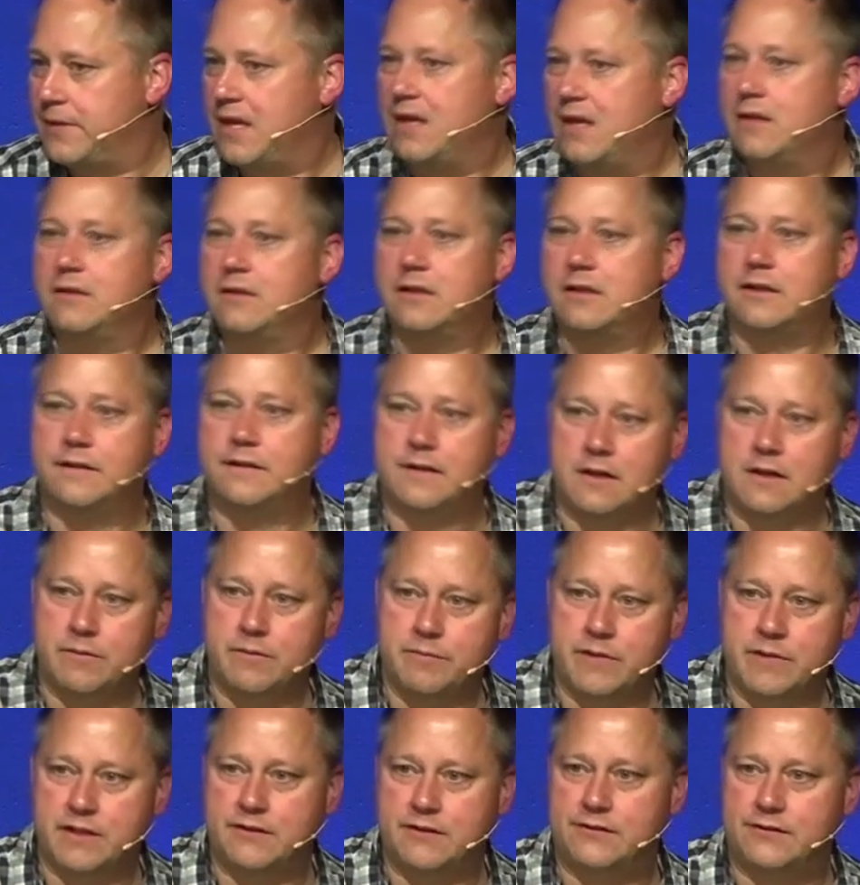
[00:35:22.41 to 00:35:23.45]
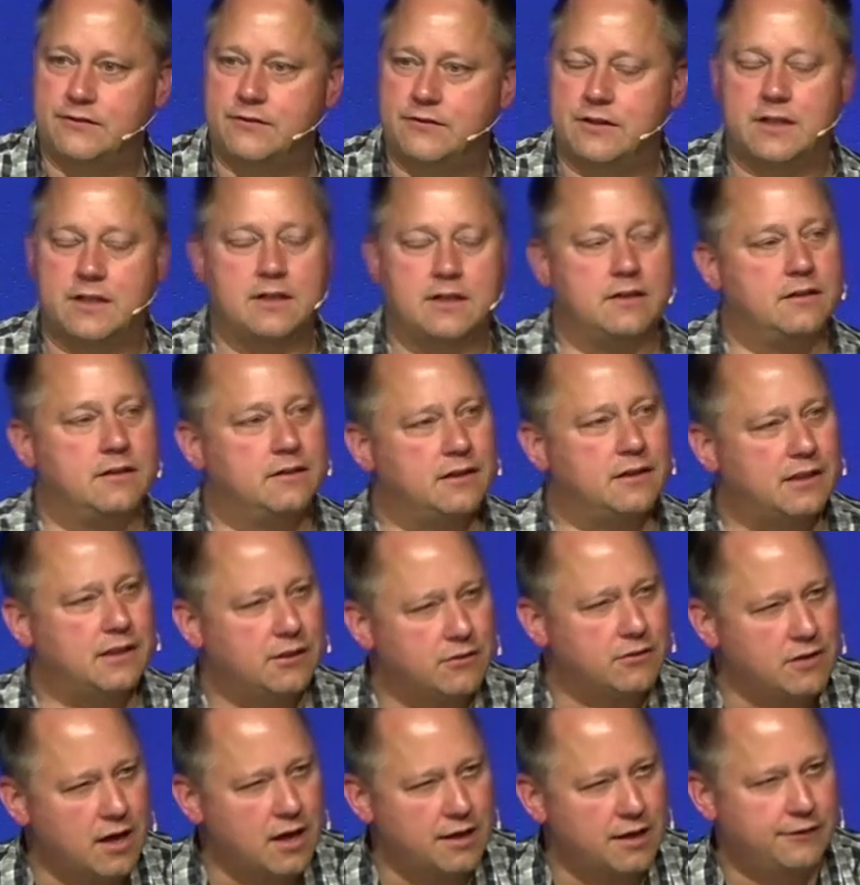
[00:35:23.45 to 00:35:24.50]
Look at their ministry. Look at how
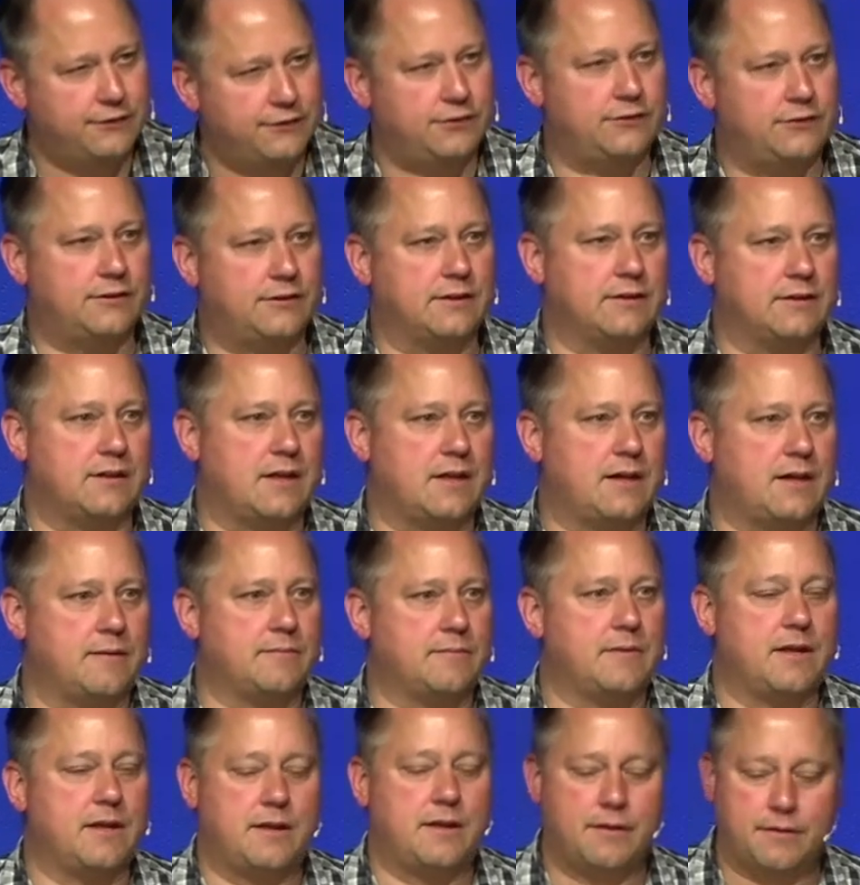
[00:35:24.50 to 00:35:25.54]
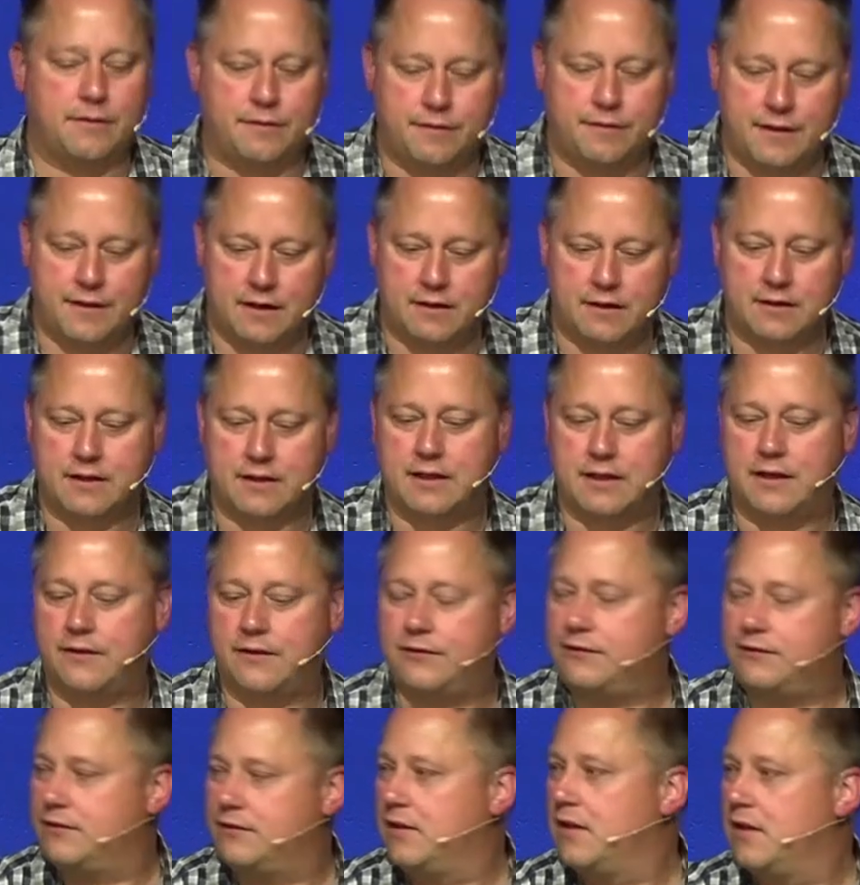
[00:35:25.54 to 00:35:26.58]
God is using them, their
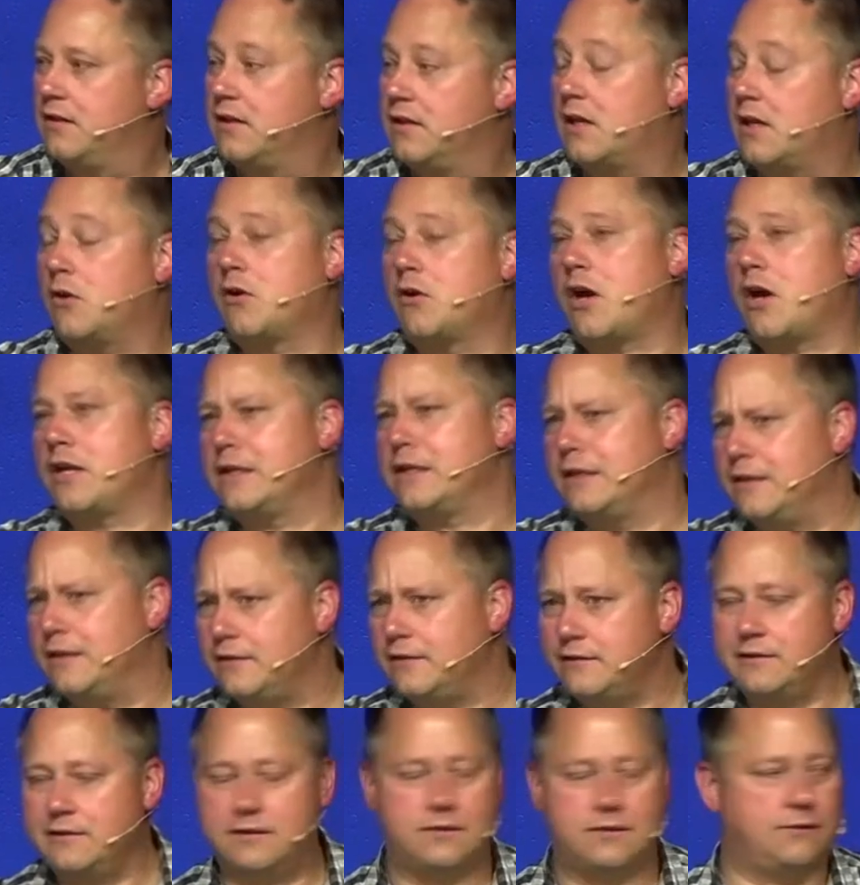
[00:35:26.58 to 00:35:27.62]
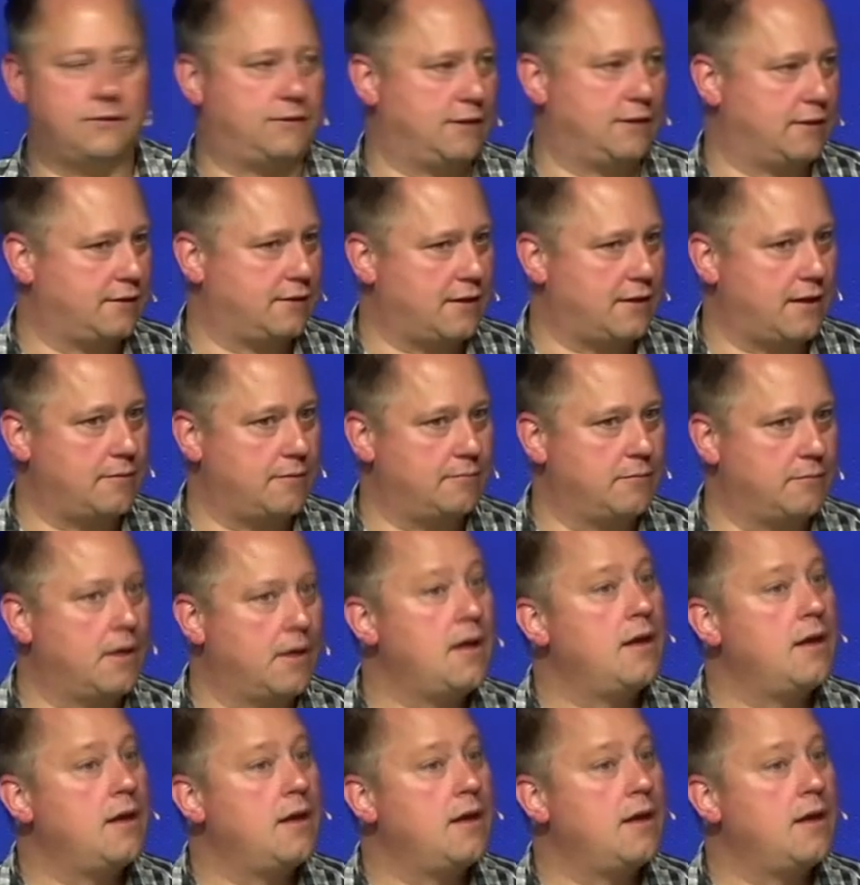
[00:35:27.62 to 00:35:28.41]
gifts. Look how God isn't using them.